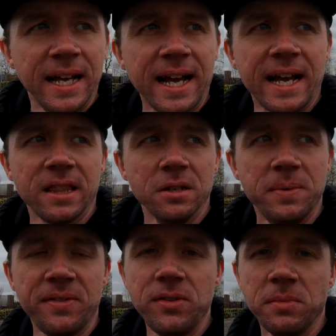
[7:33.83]
and there'll
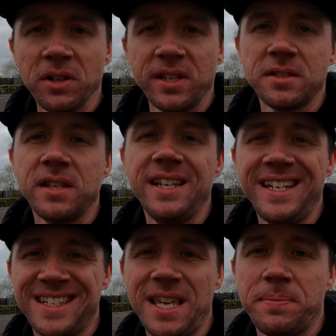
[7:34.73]
be a few more things that you
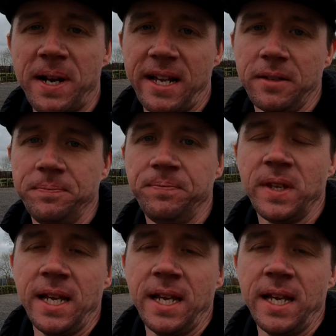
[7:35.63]
need to keep an eye on